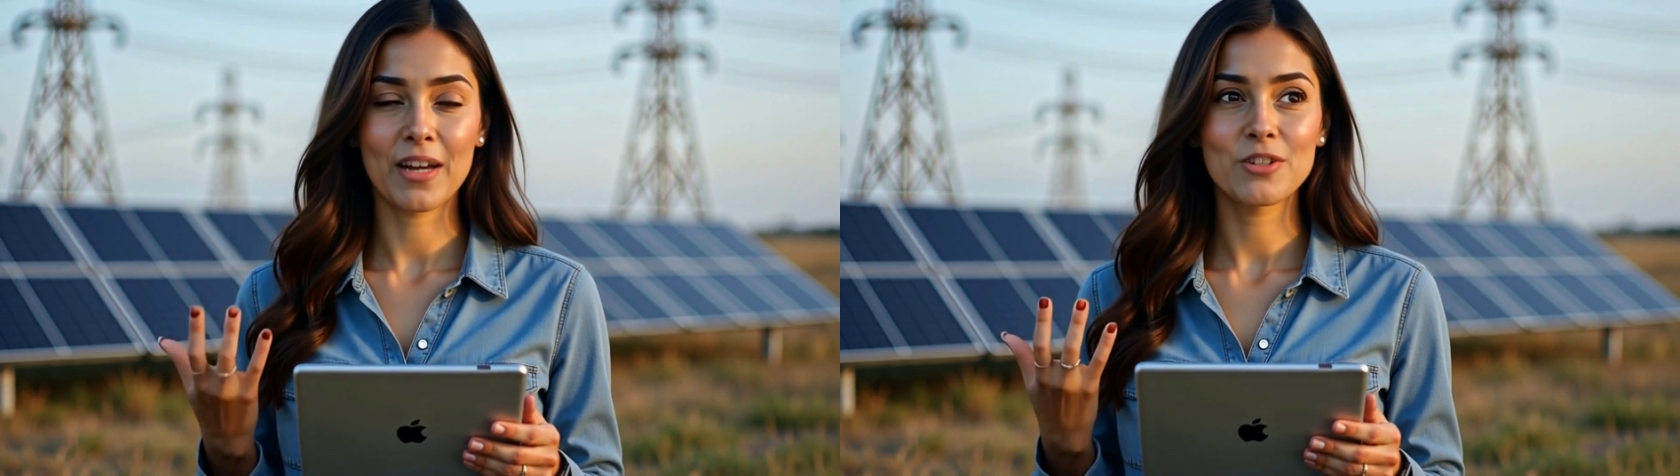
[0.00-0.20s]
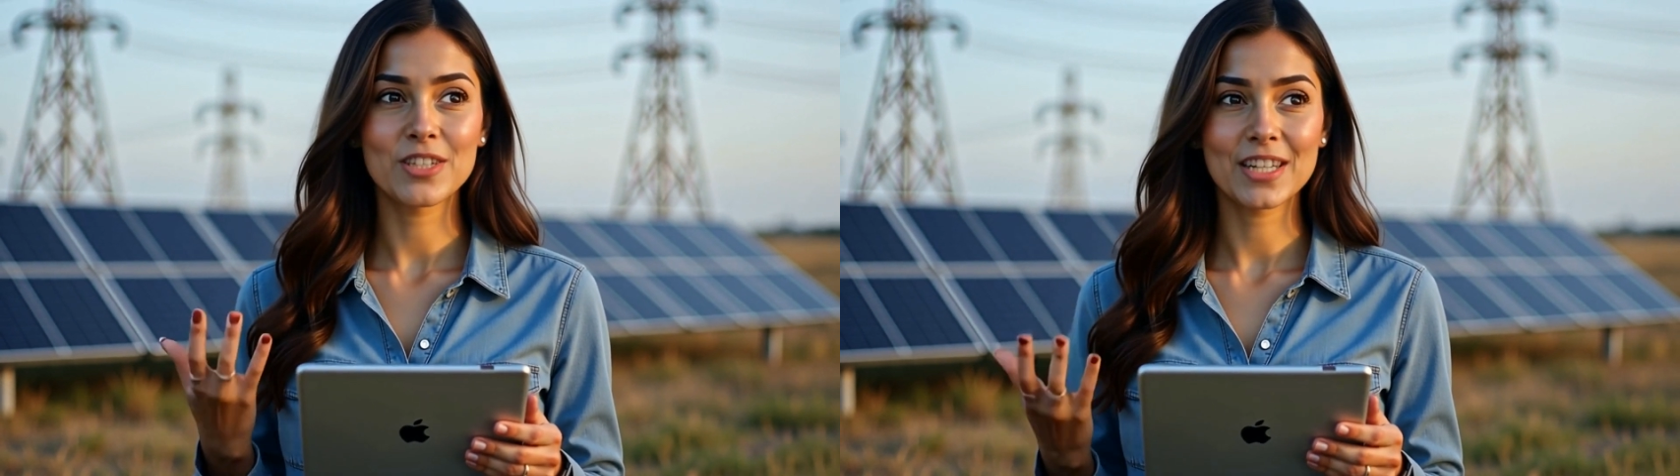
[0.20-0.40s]

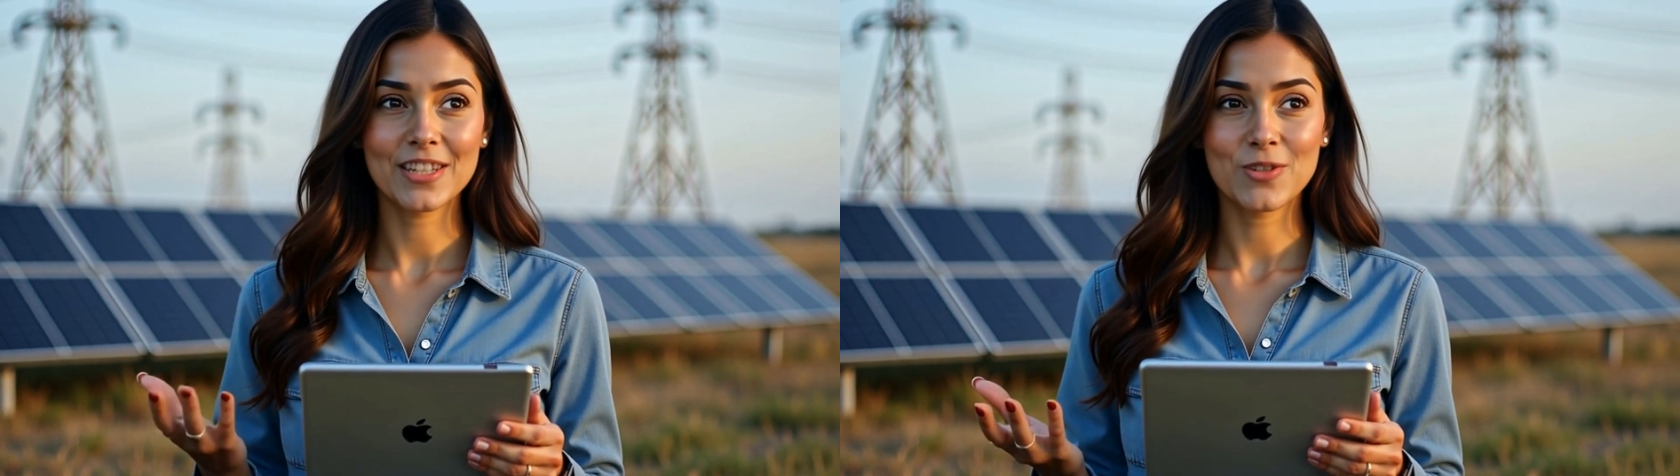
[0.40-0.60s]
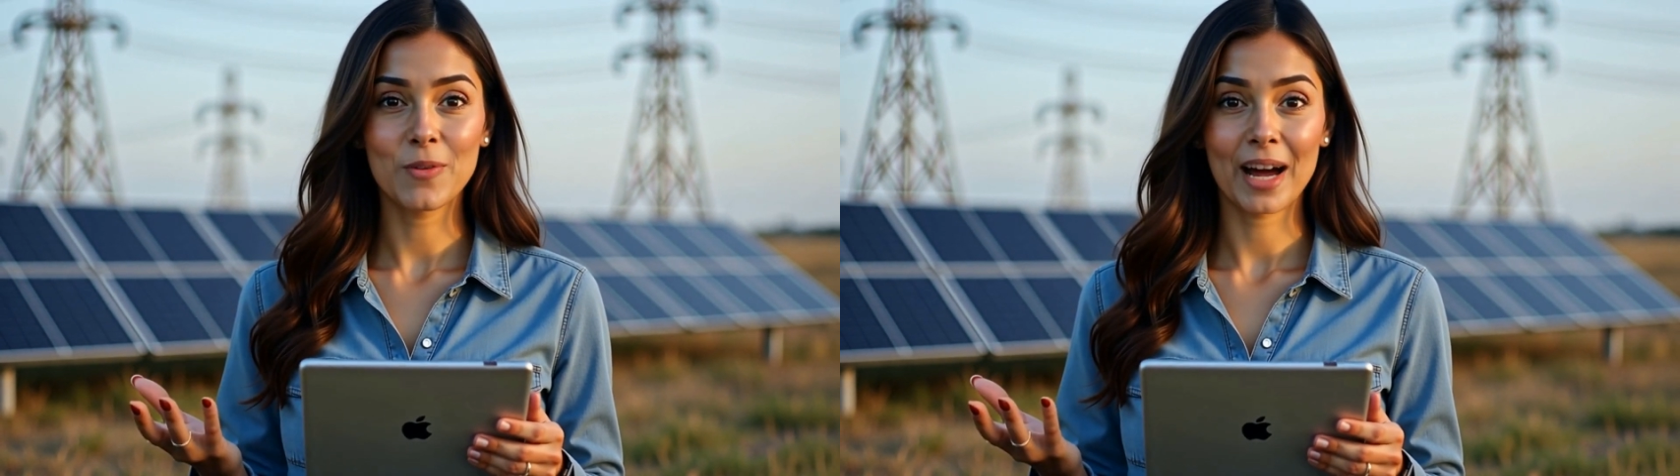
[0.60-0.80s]
energy
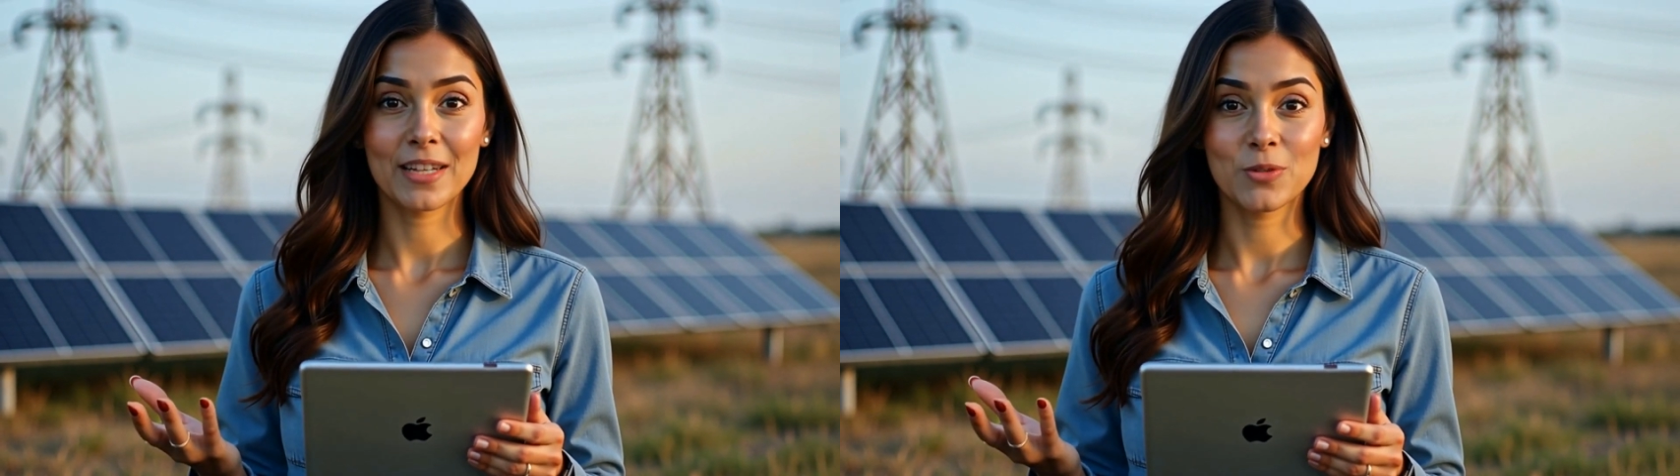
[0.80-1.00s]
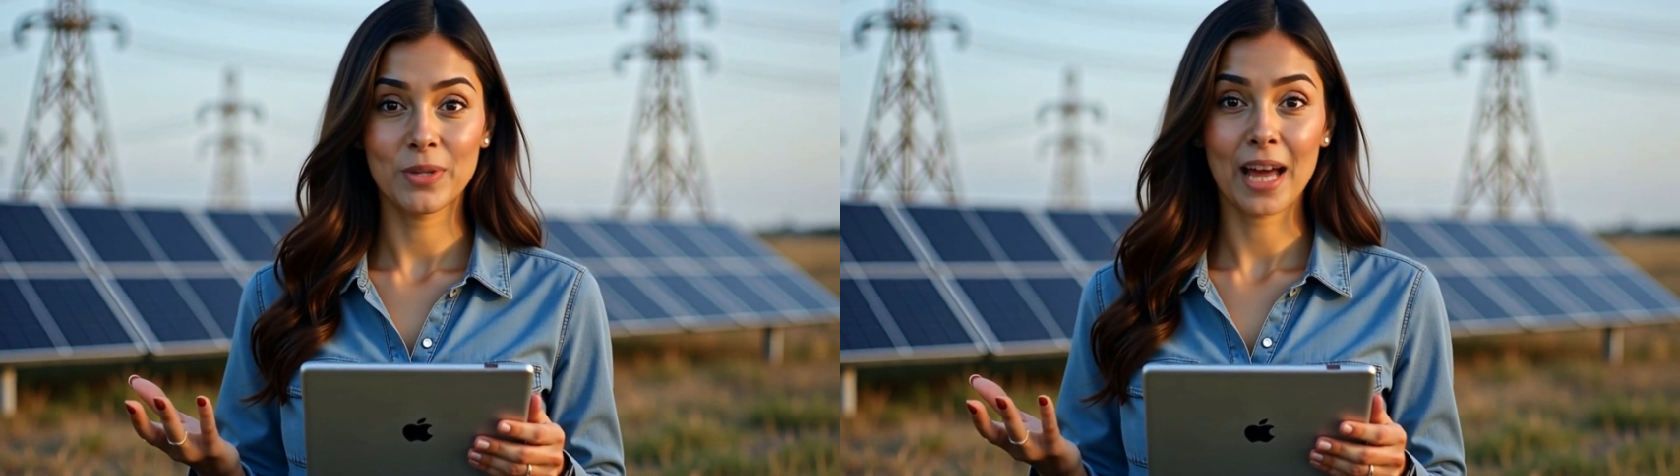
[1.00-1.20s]

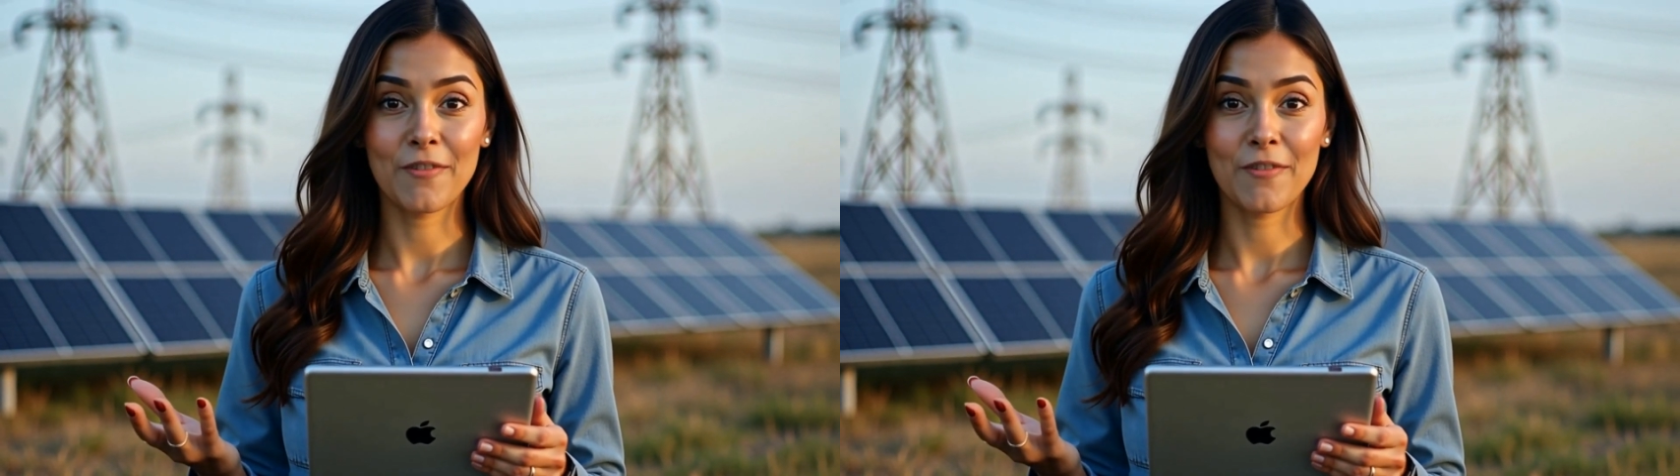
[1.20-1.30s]
interacts with